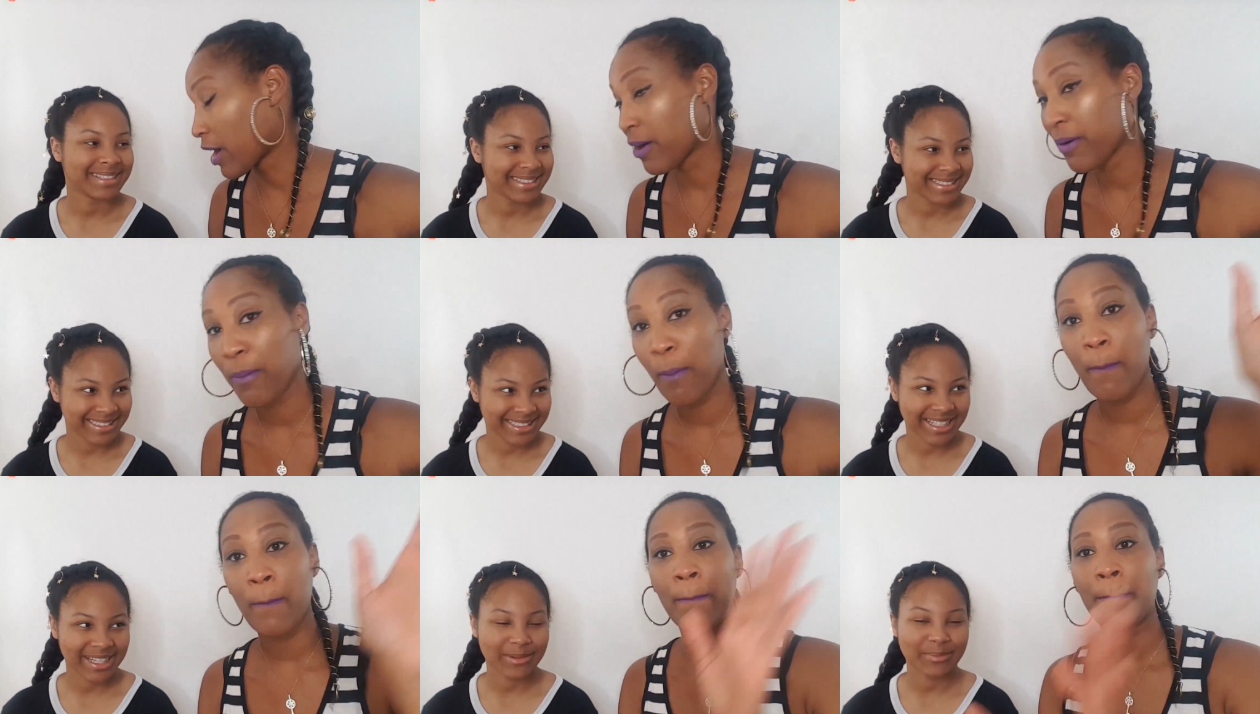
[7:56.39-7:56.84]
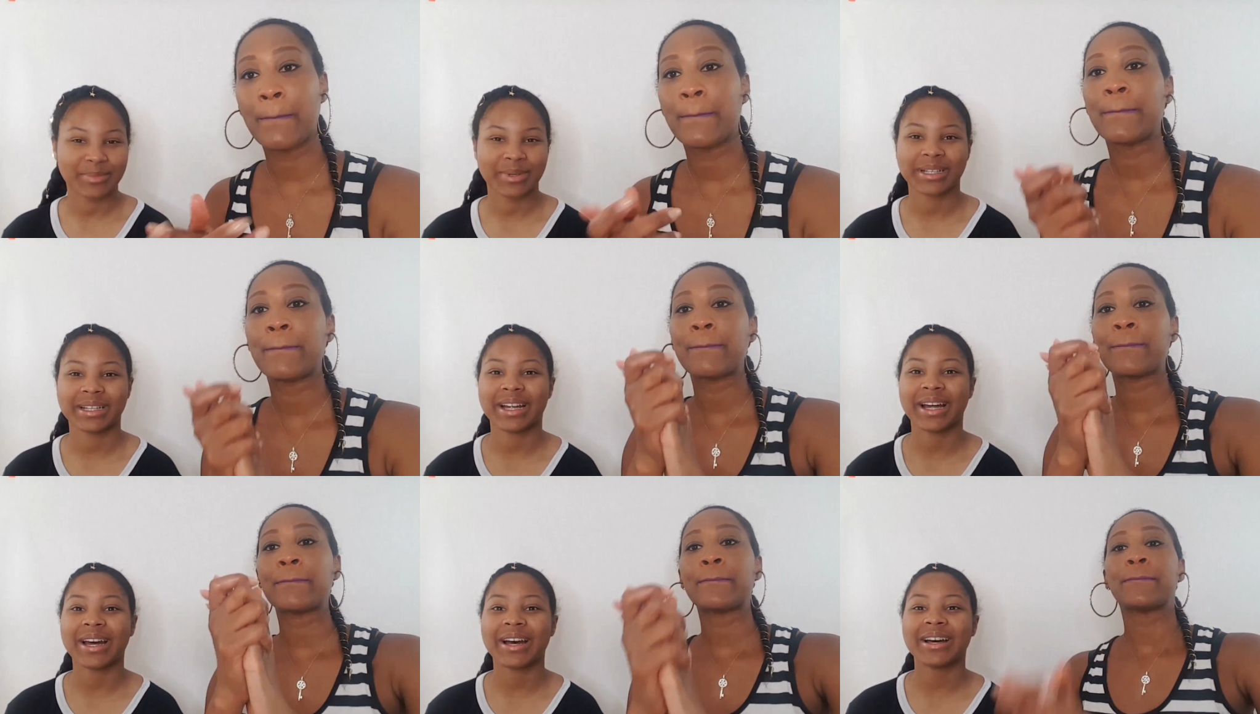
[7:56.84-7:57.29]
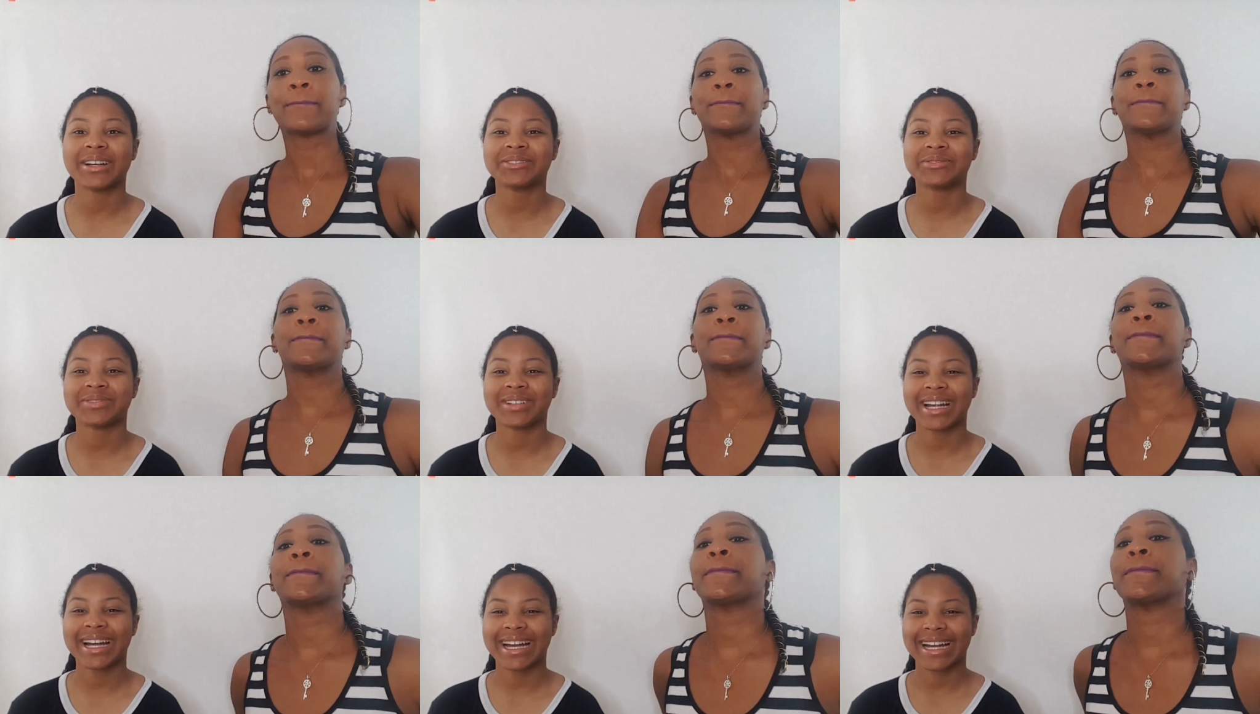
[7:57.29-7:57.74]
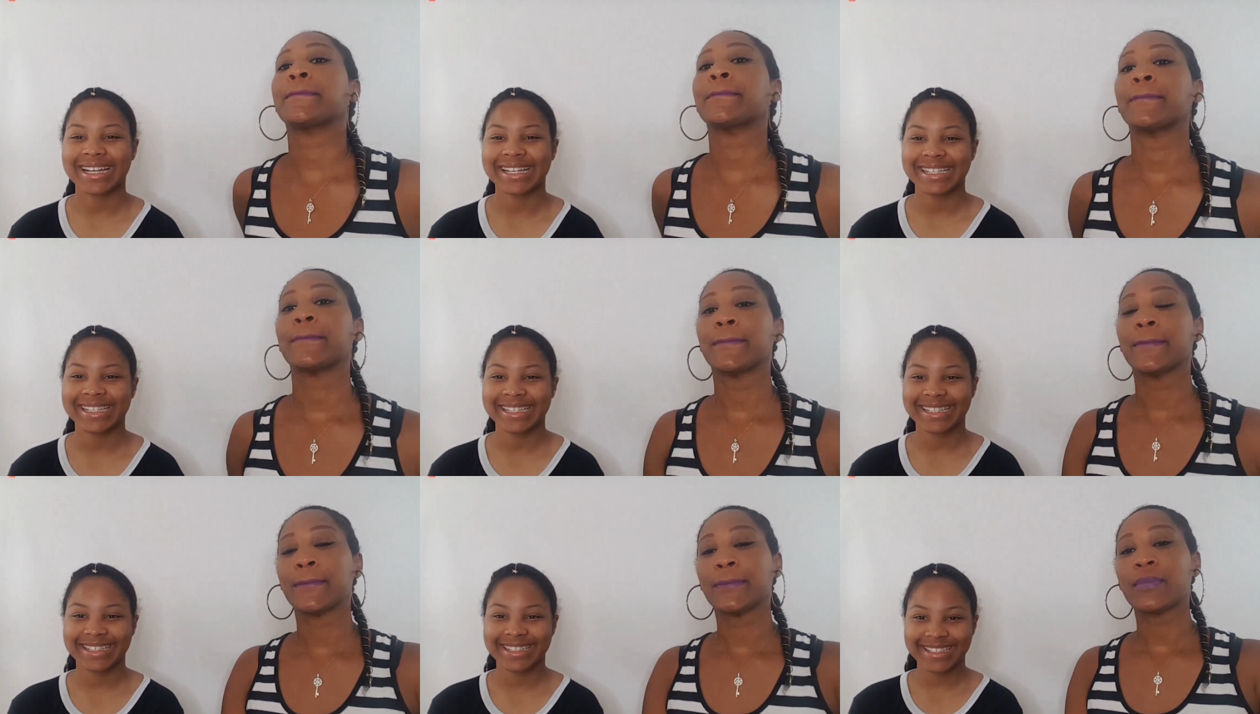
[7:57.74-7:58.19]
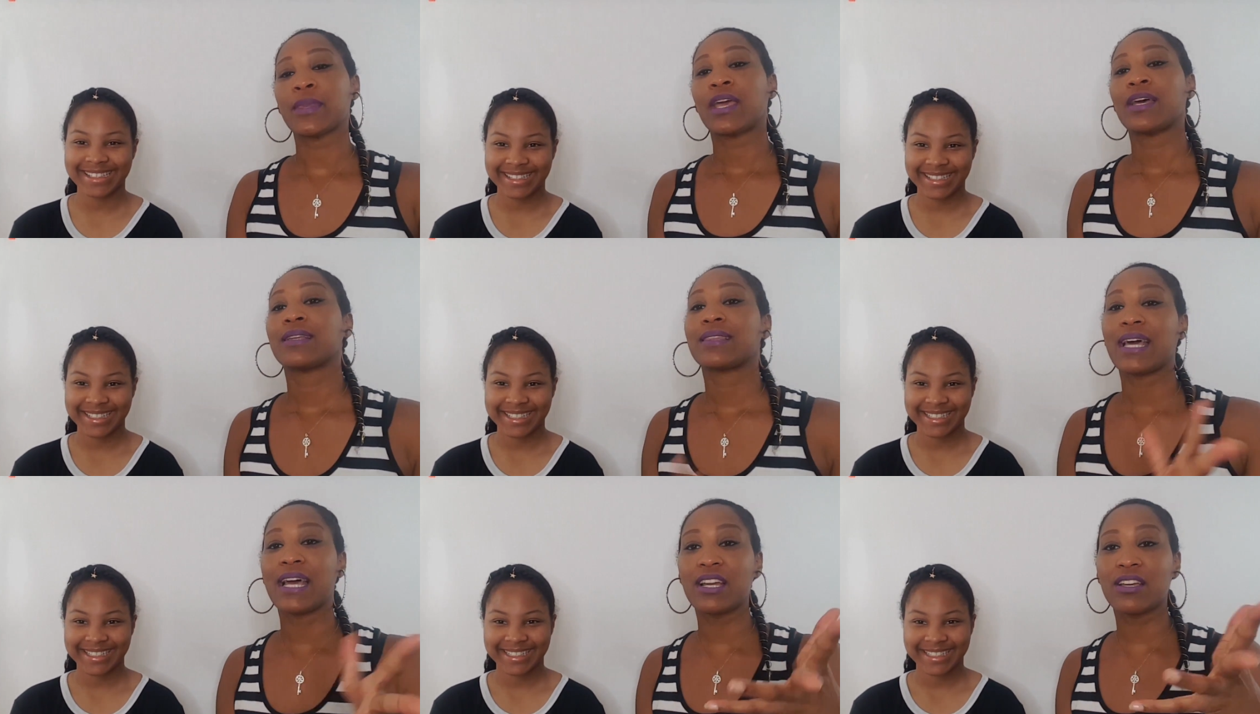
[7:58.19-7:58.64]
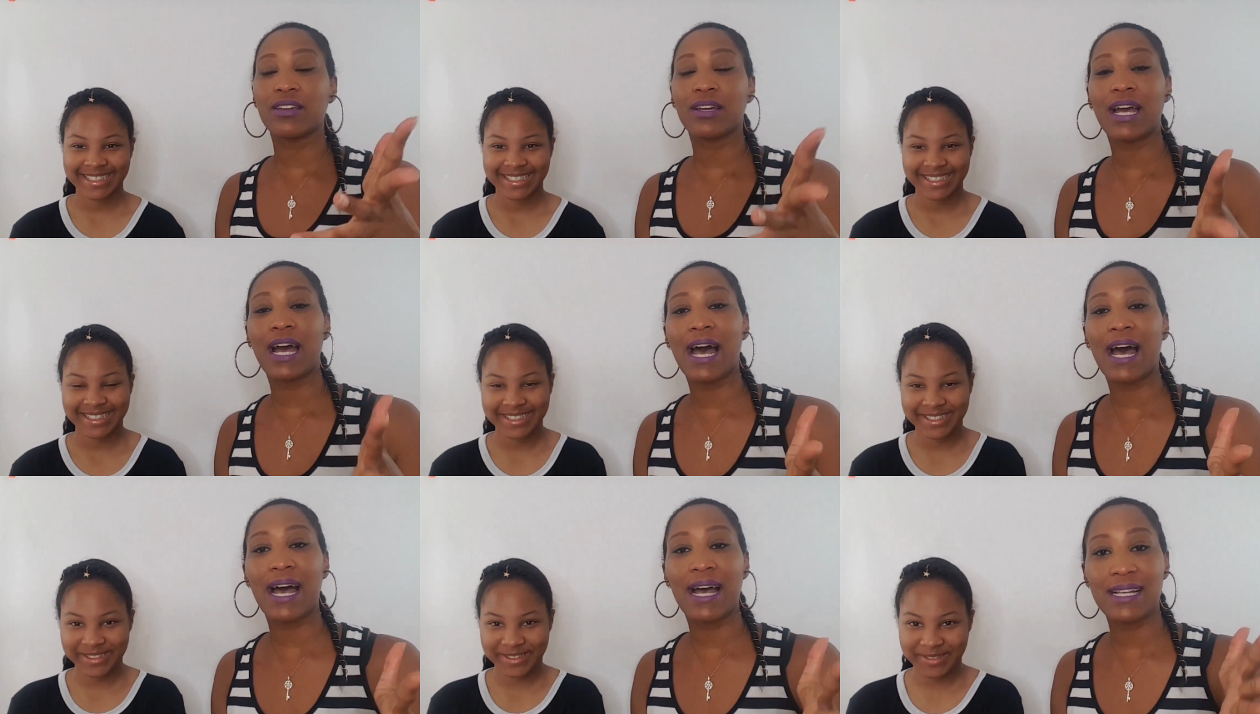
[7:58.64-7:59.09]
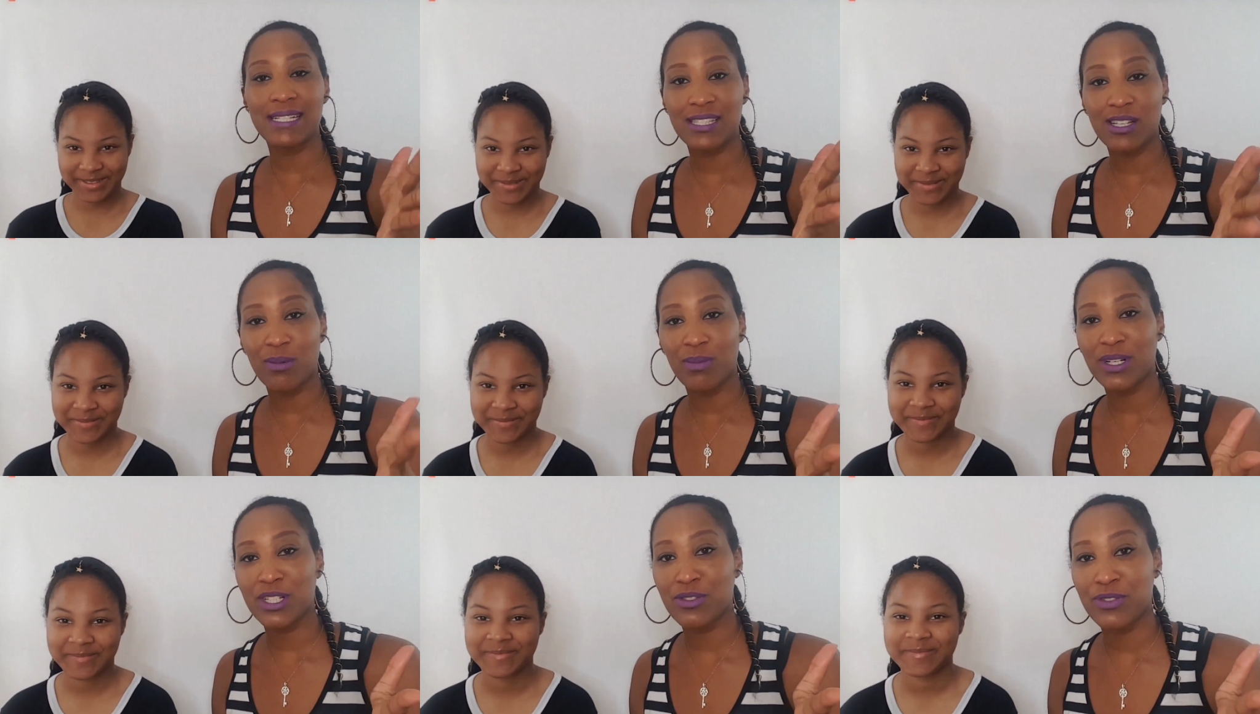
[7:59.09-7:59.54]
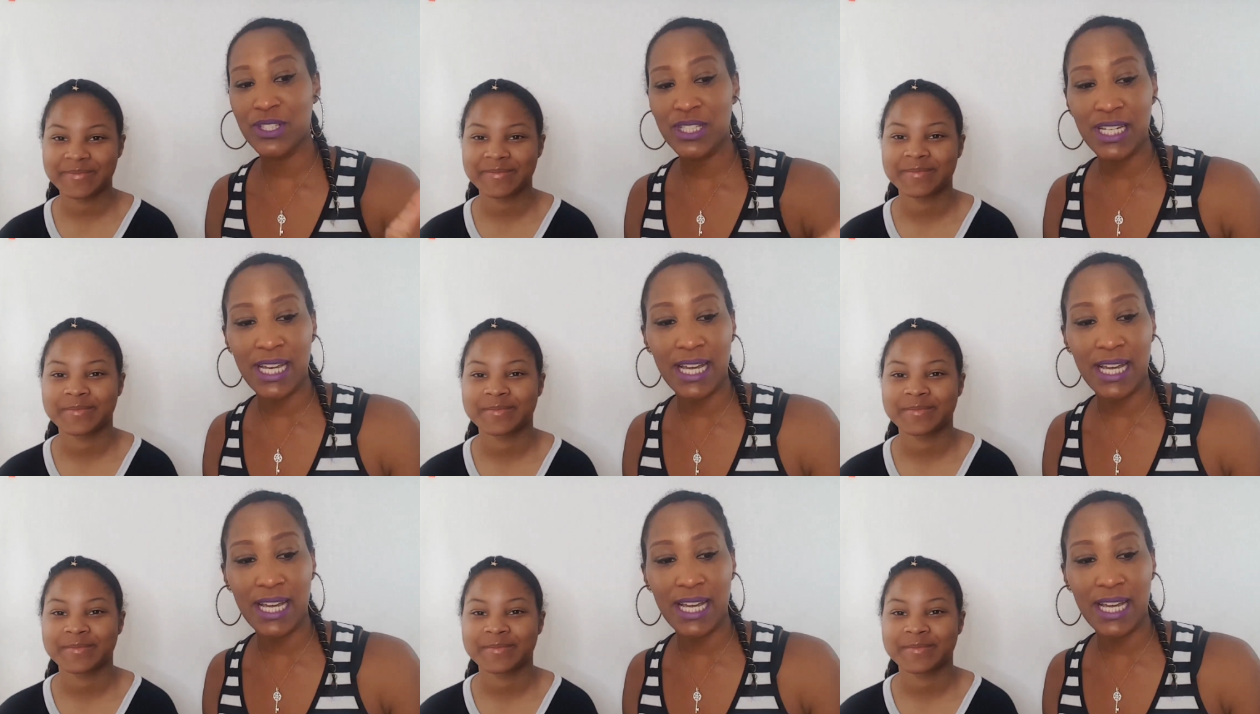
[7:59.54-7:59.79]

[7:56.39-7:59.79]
Speaker 1: Yeah, but all right. Thank you guys so much for